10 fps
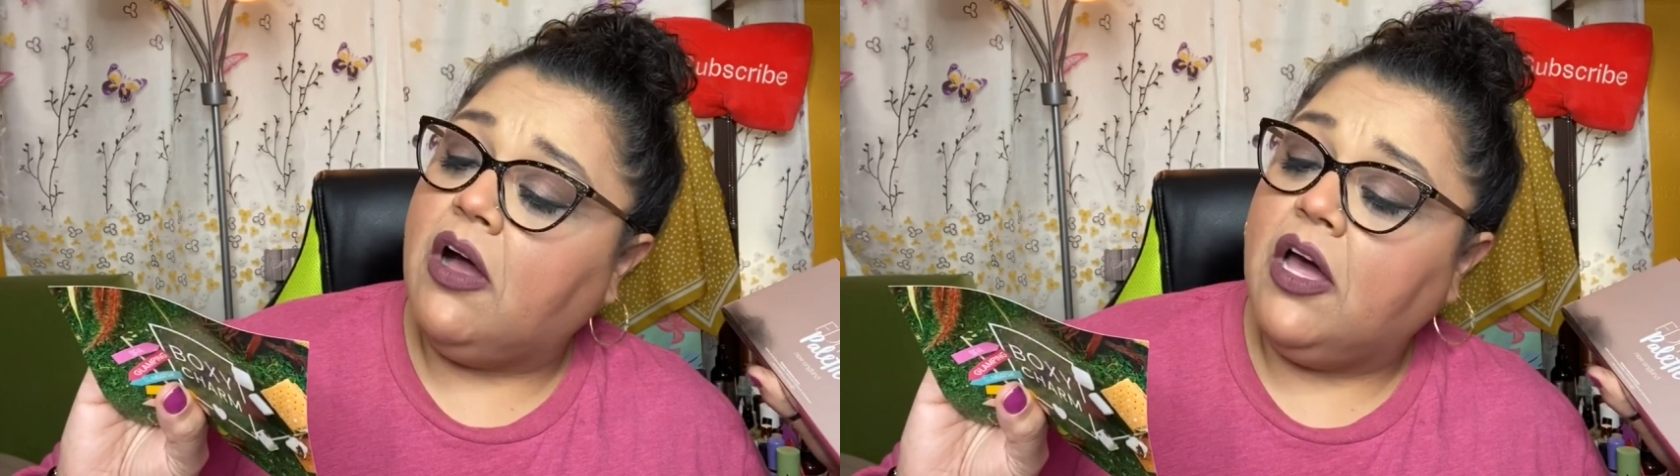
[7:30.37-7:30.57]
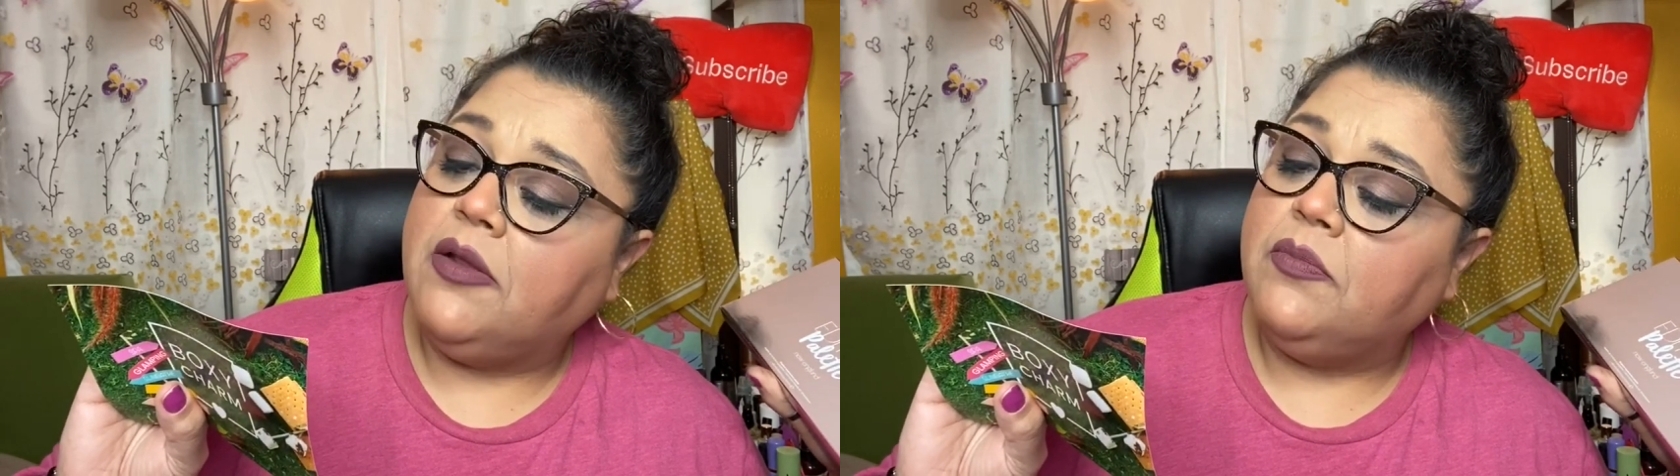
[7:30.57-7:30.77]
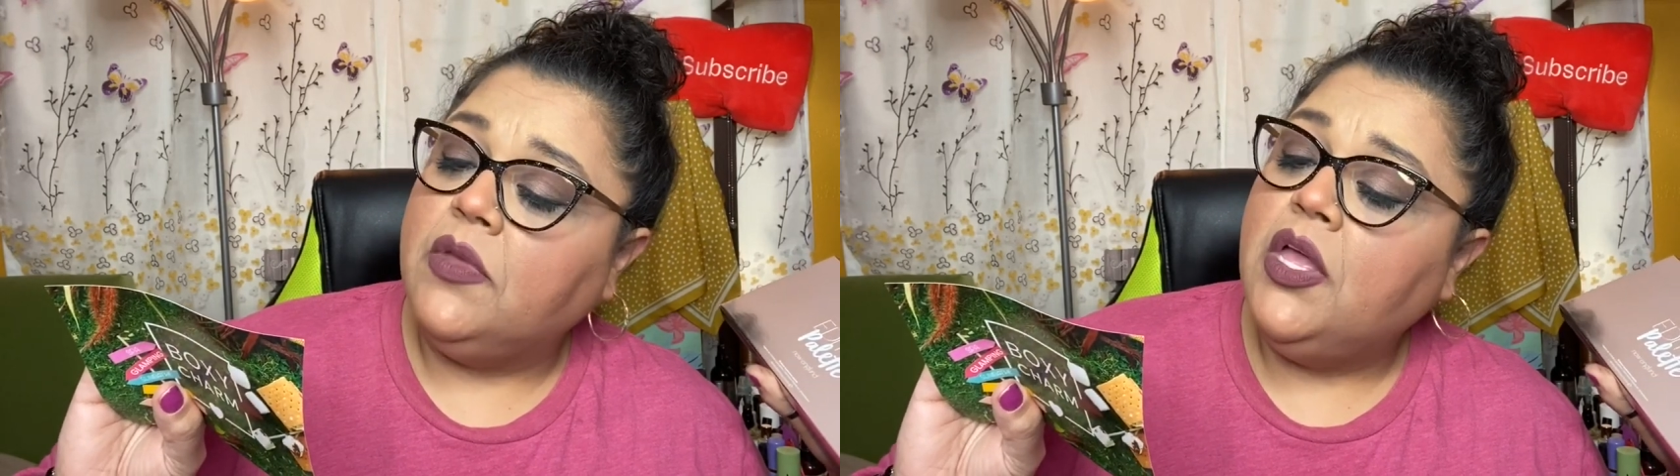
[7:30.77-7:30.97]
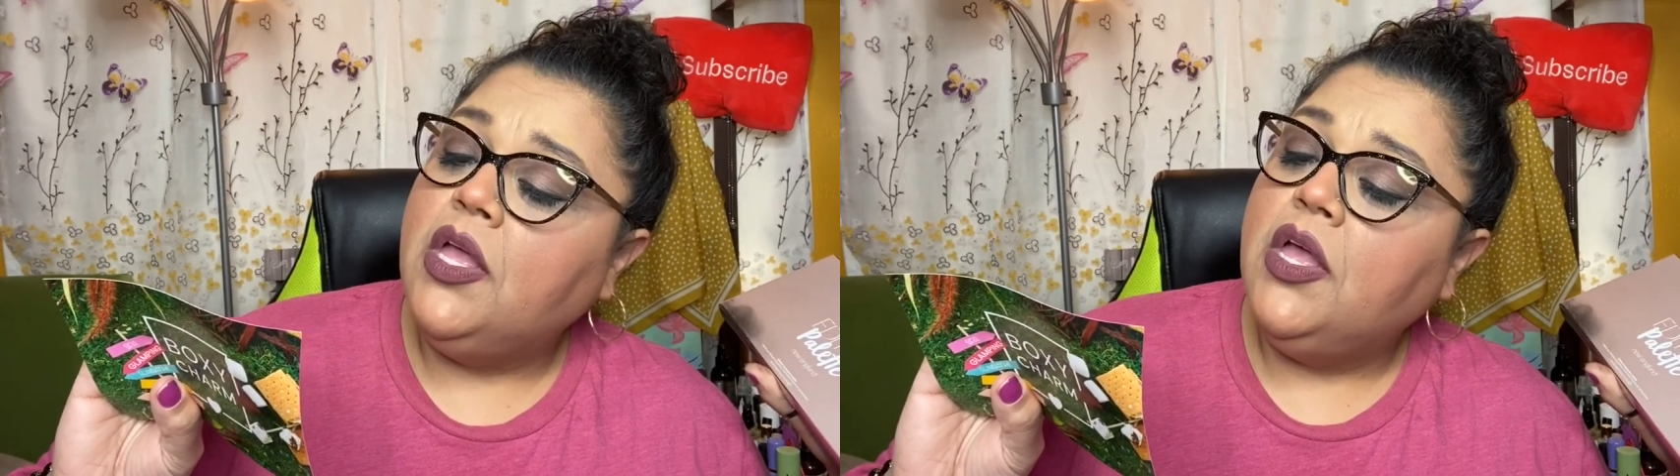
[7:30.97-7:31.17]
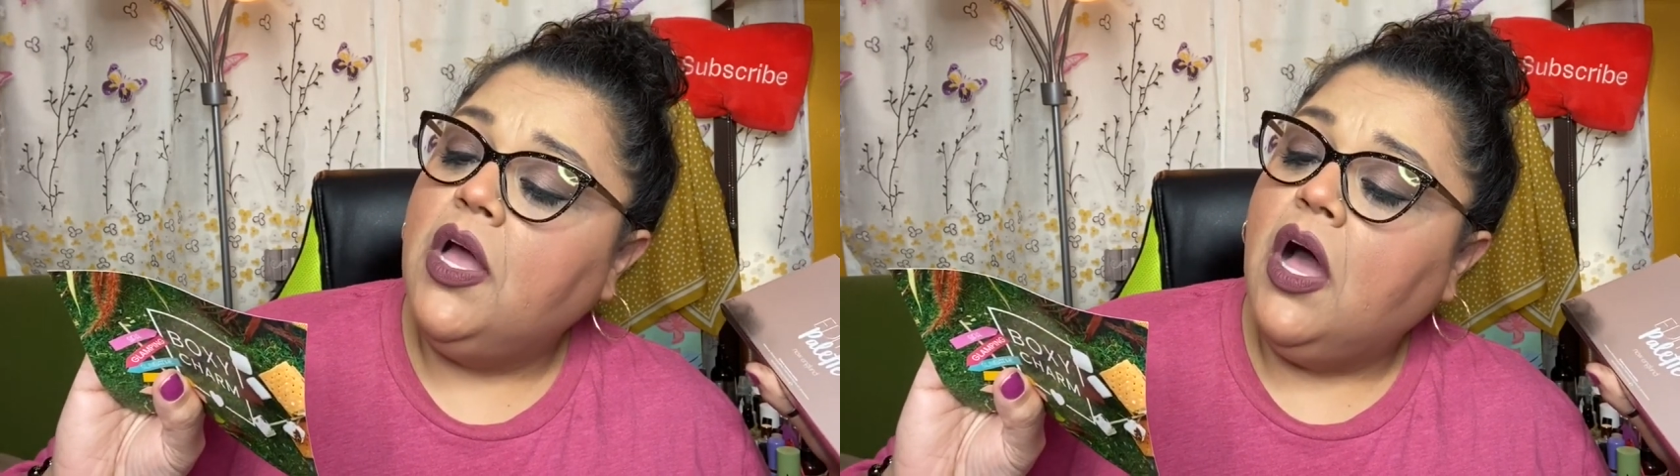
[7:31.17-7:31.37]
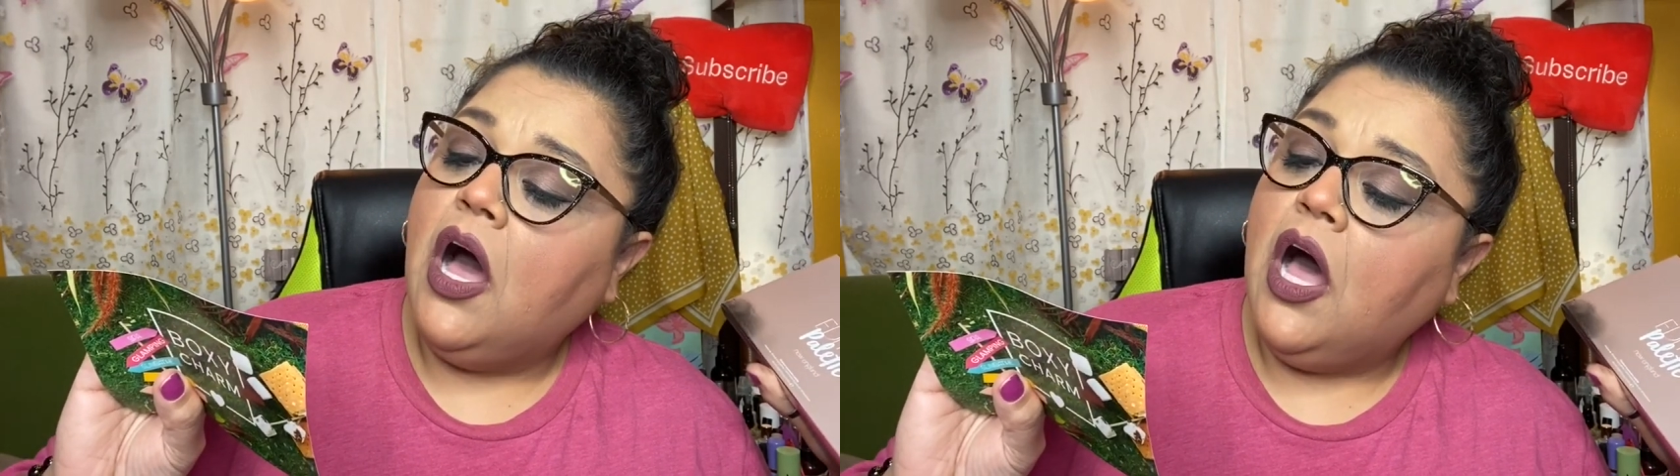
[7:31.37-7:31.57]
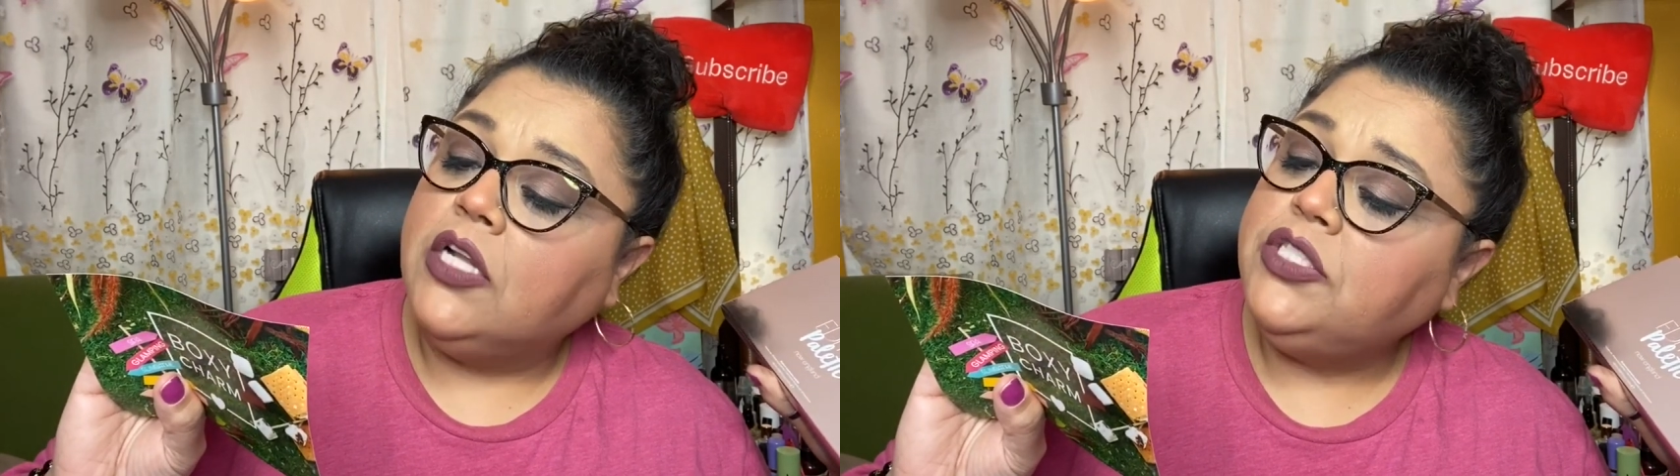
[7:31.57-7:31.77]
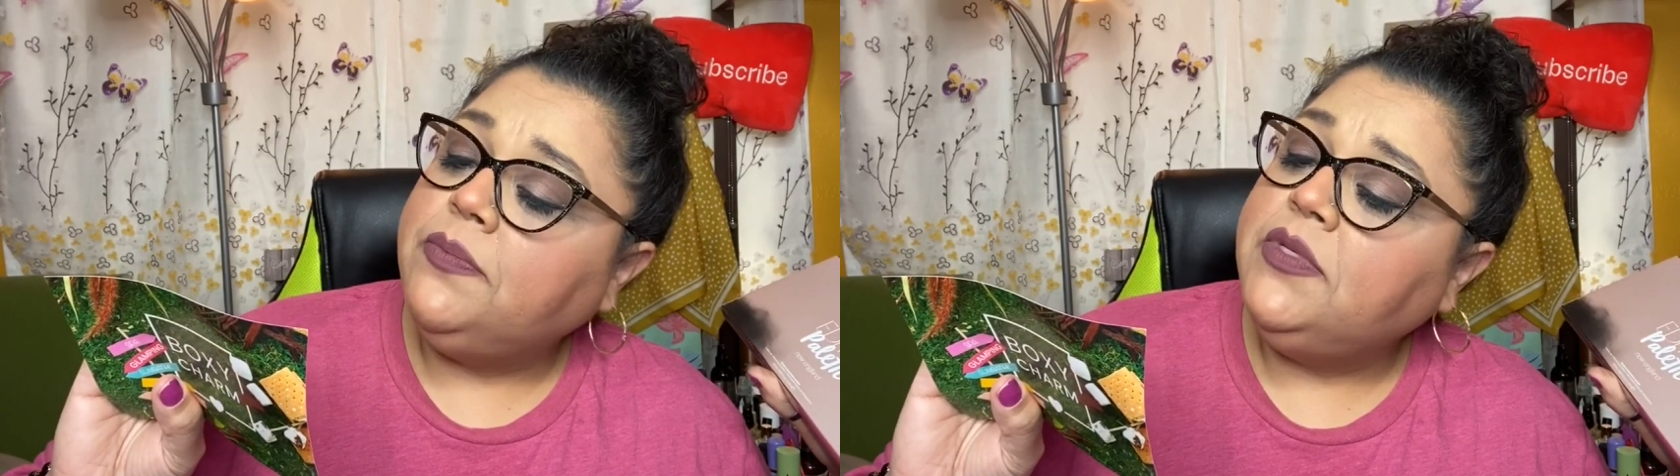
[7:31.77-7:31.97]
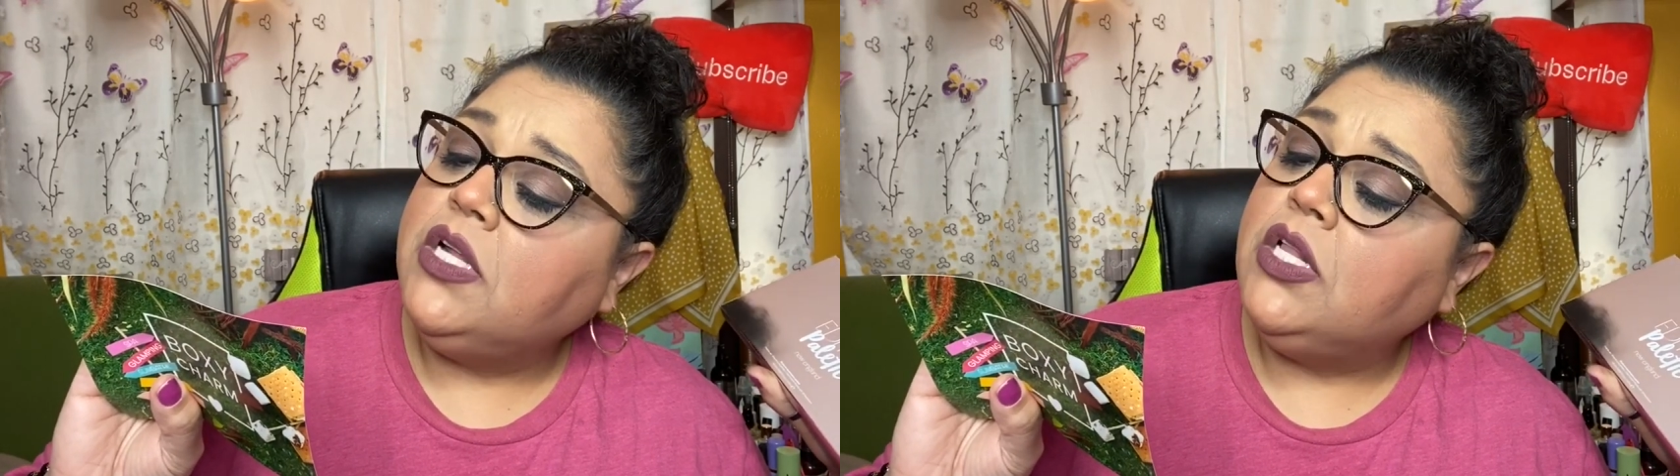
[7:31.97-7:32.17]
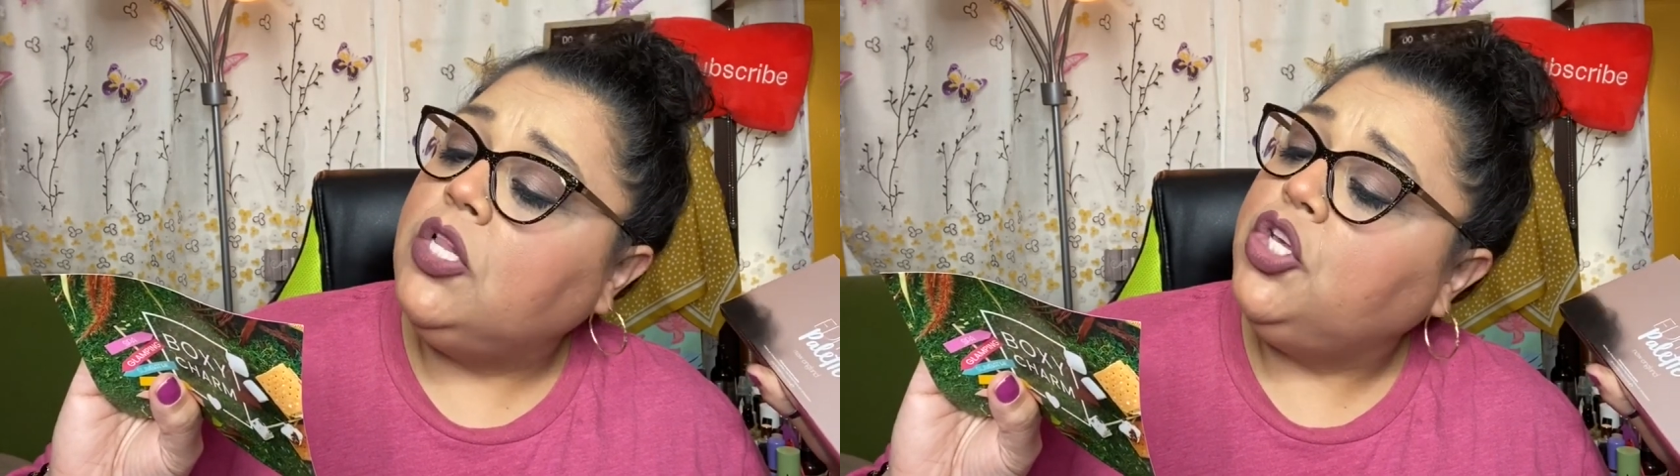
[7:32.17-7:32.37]

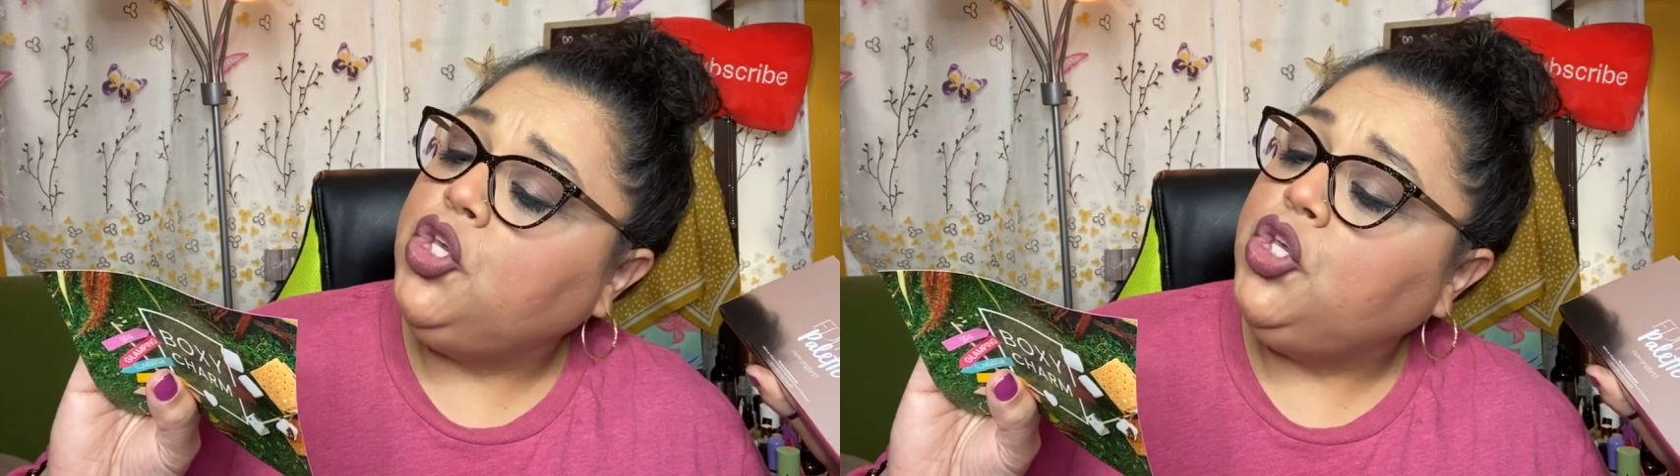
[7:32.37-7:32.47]
autumnal